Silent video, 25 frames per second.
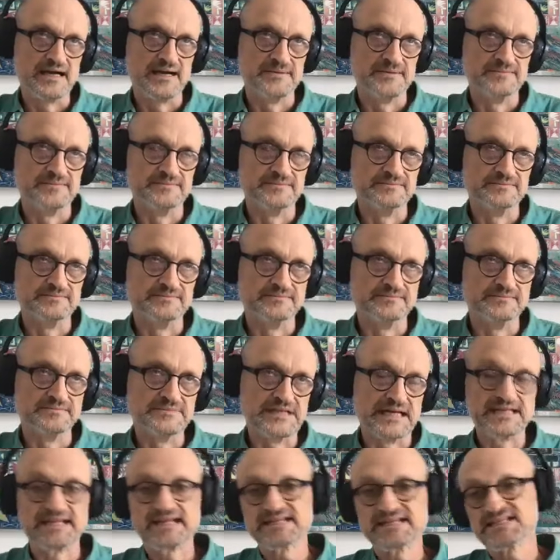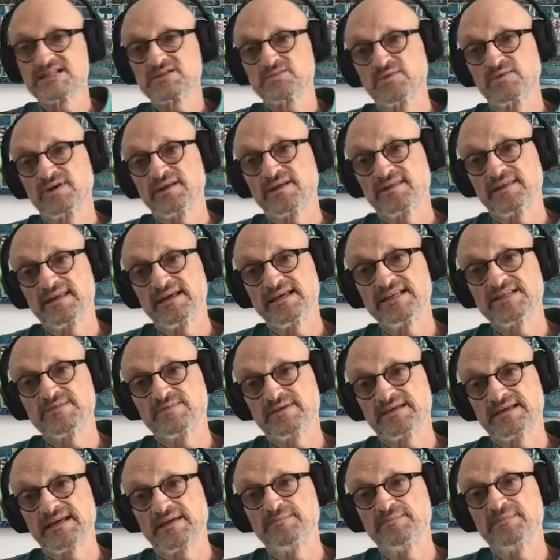um, and this is where
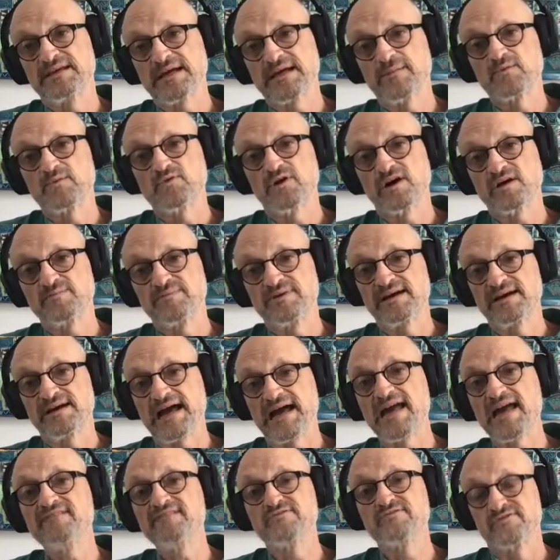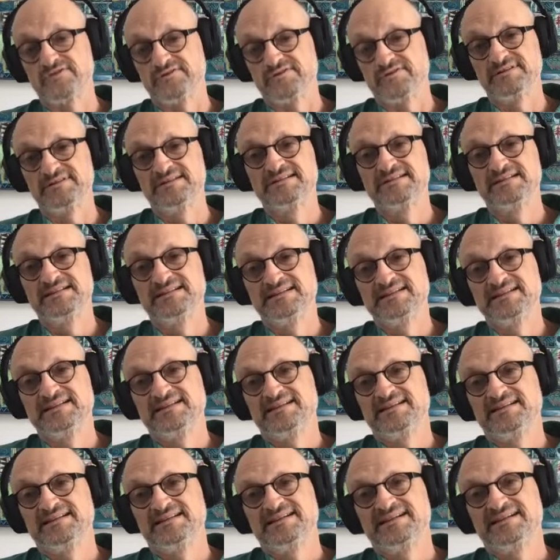things can become quite behavioral
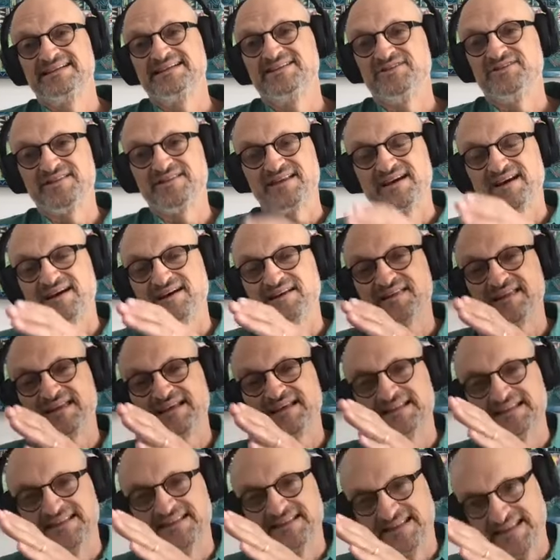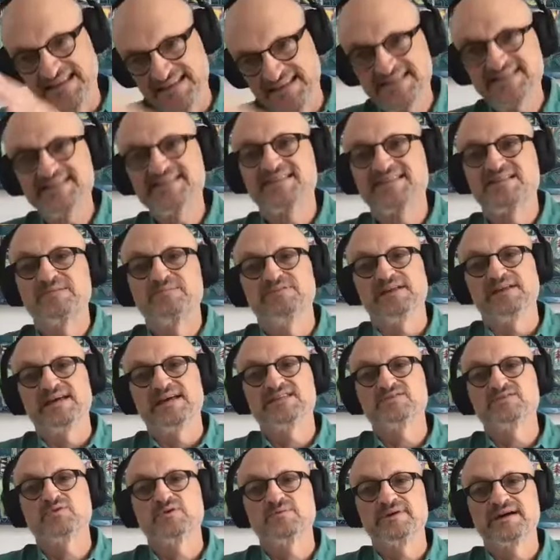you know, I think this is the
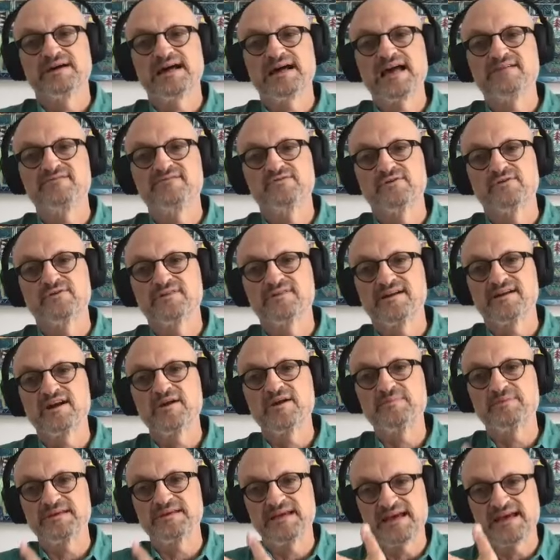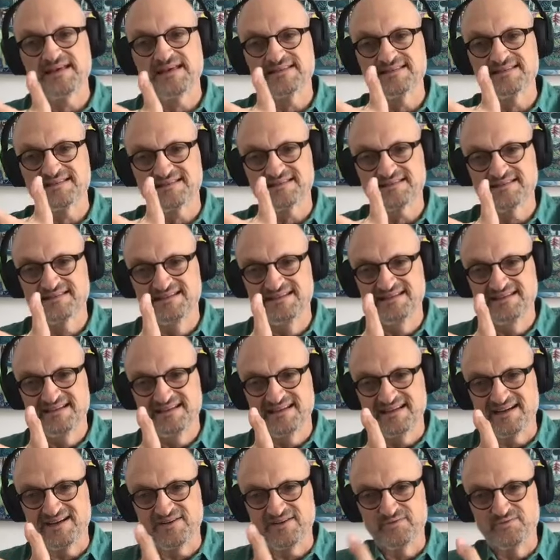place where behavioral therapy has
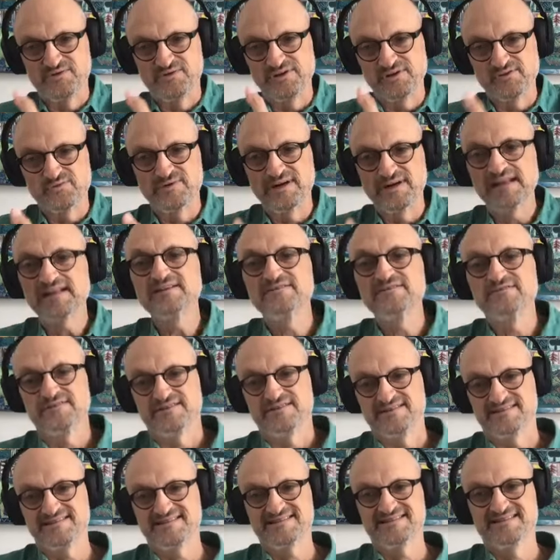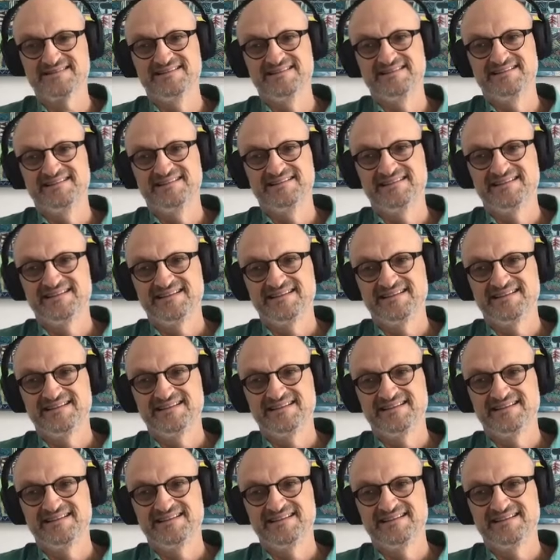a real relevance